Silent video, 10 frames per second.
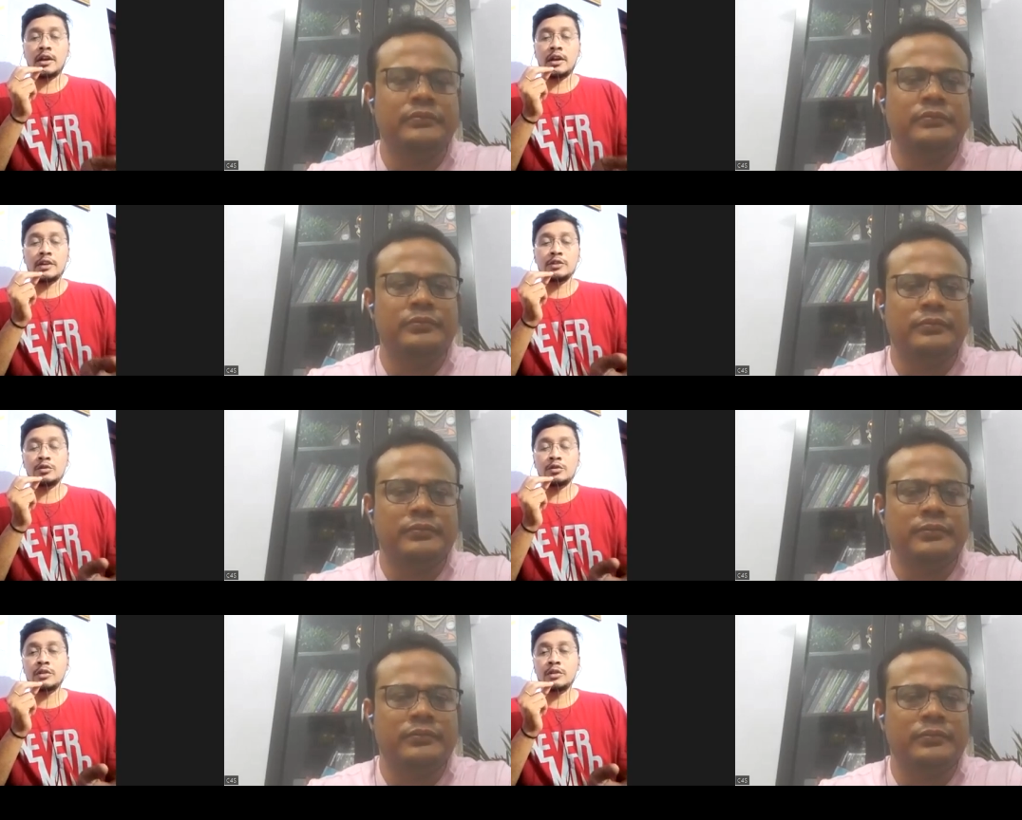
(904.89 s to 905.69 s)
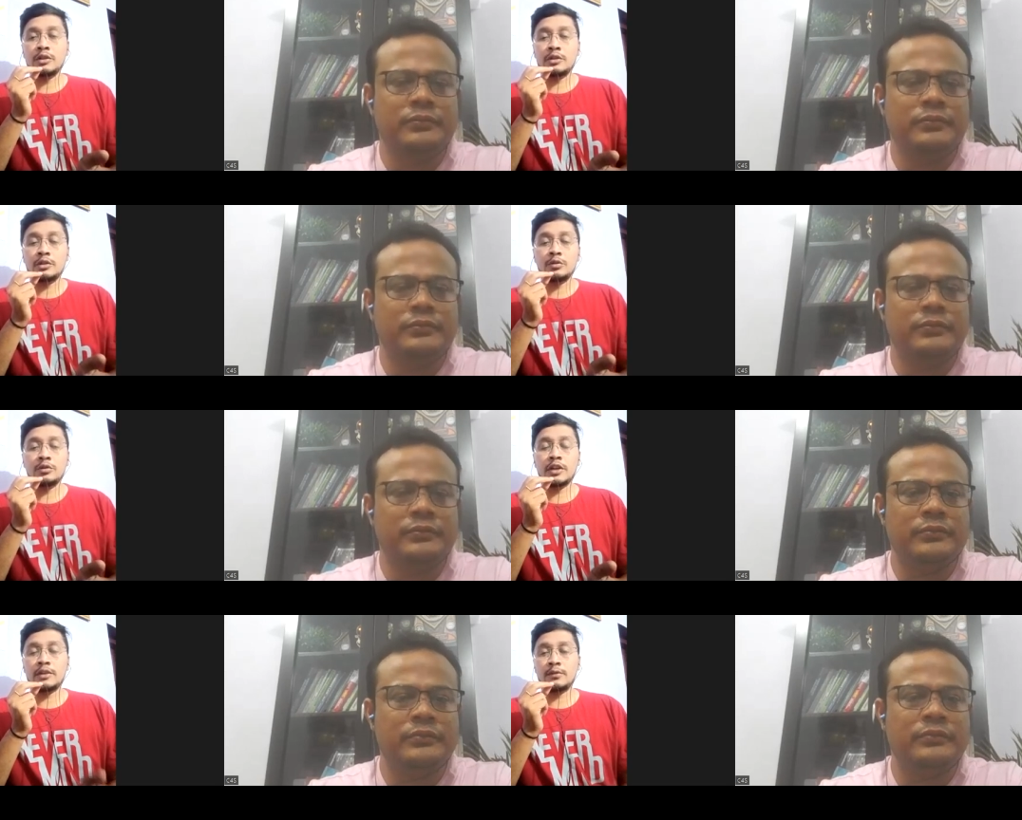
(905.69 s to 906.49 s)
Speaker 1: I used to the, do
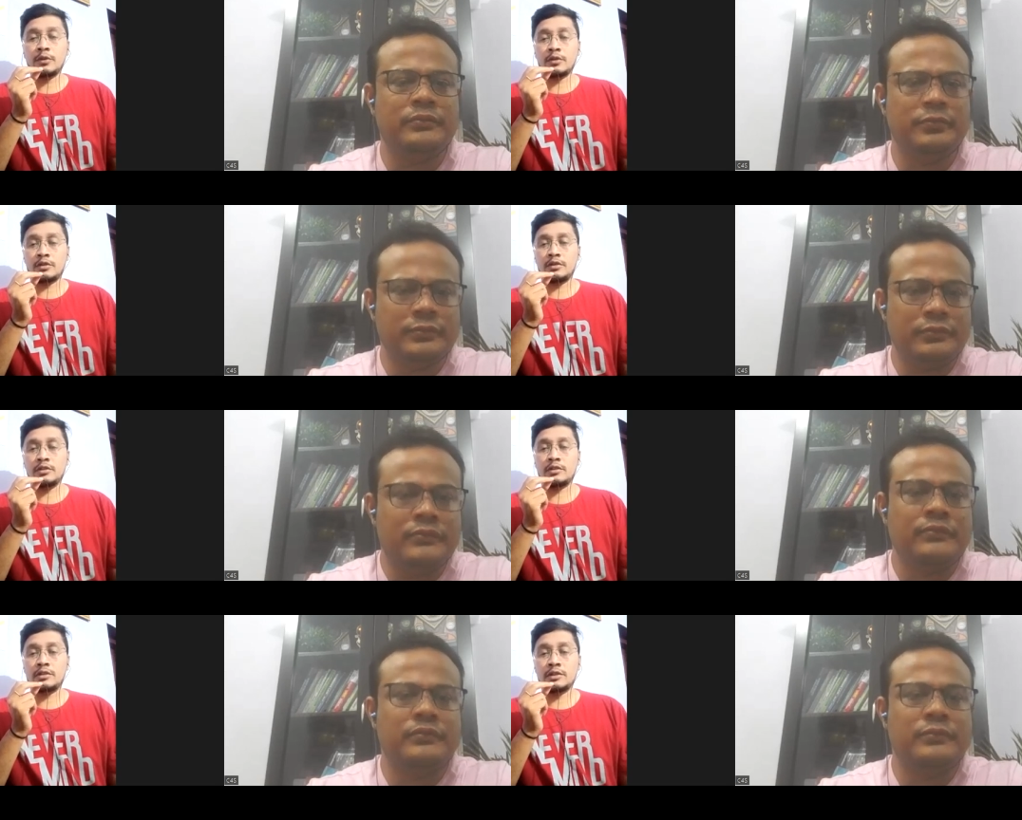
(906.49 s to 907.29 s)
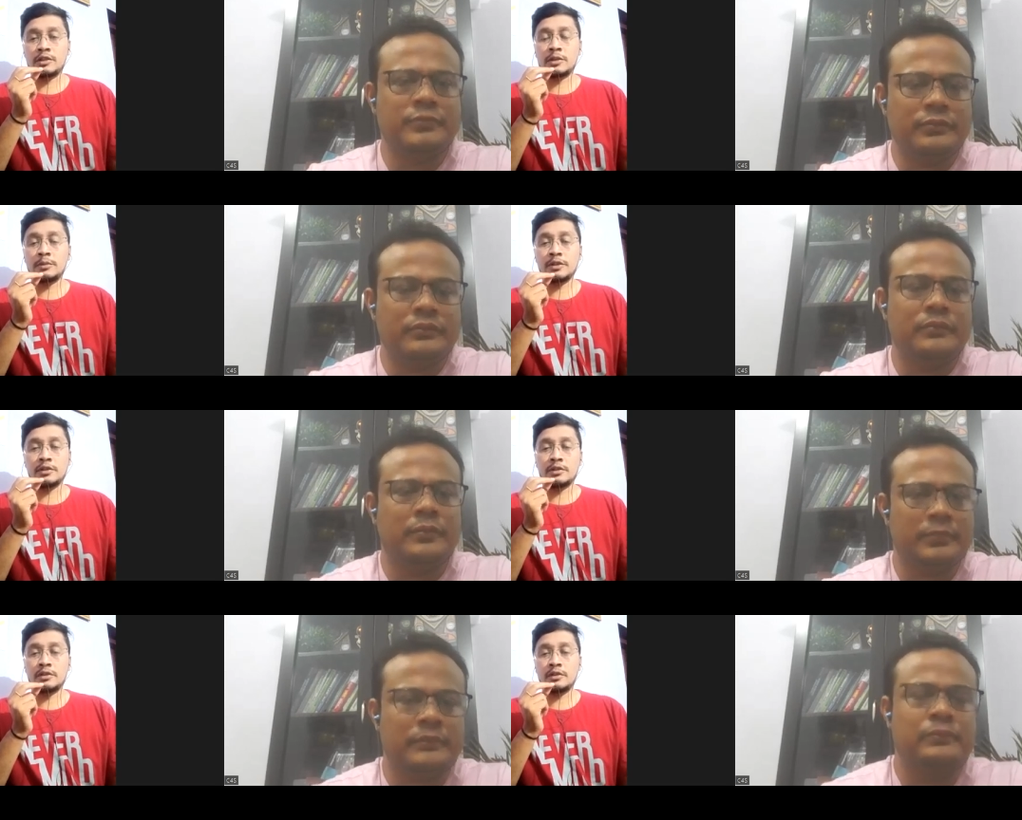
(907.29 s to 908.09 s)
that for uh, the
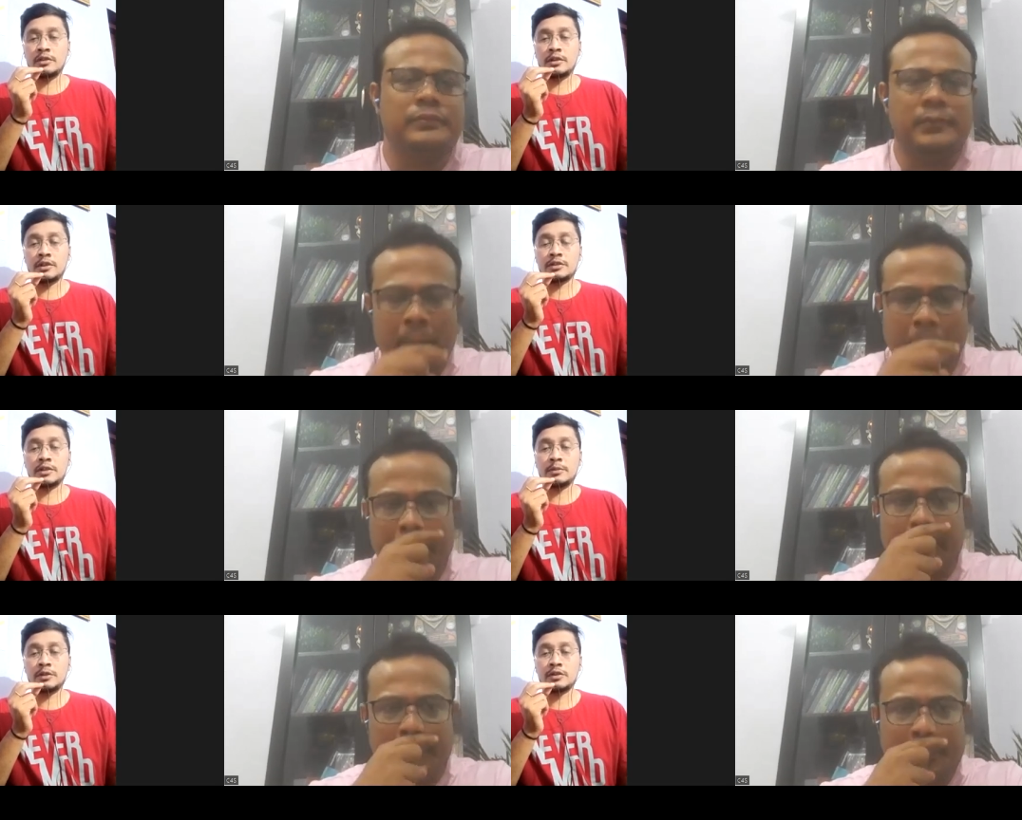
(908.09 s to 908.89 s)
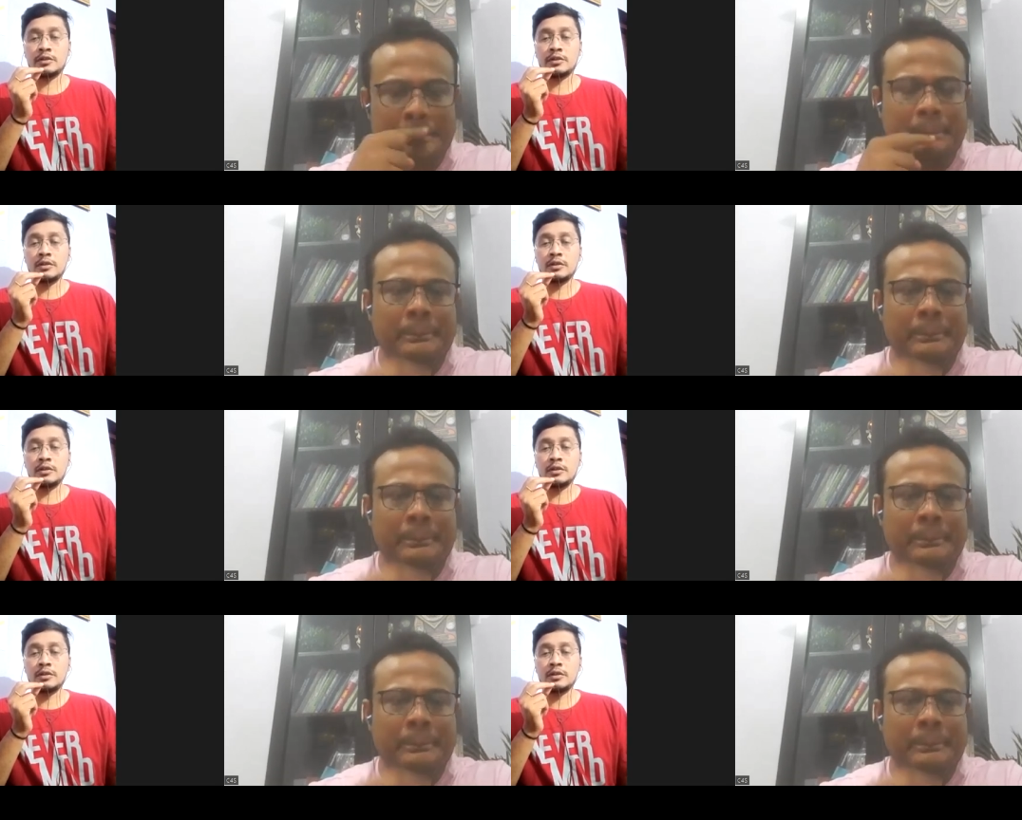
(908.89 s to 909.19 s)
SEBI uh, examination.